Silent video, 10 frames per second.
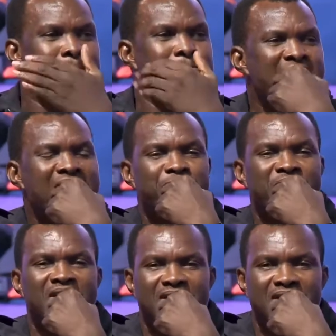
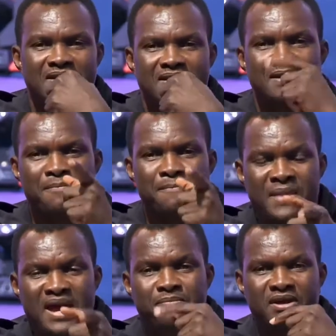Maybe
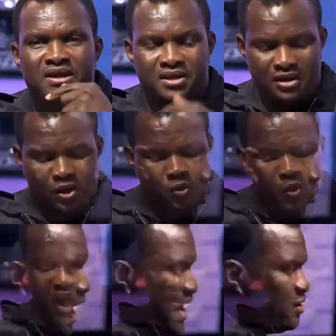Maybe
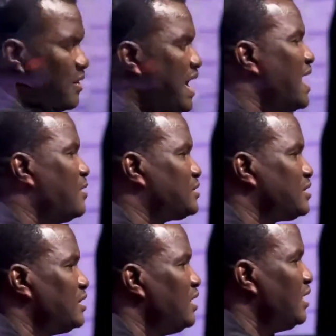wine ran
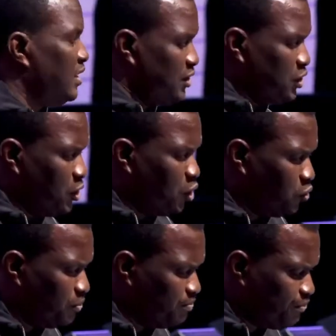out in your
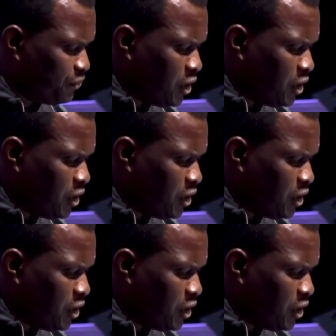home.